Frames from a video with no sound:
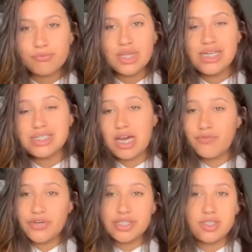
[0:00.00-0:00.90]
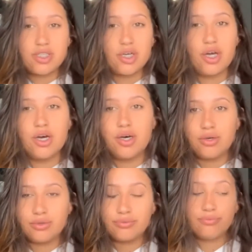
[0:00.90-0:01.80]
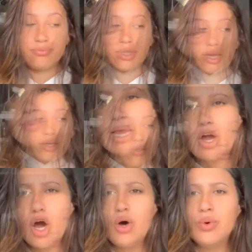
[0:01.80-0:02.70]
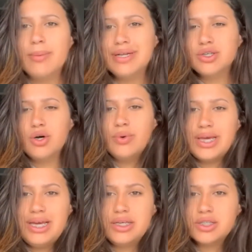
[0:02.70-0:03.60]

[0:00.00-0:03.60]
it's time for us to go. I tell him, like, oh, we're about to go eat.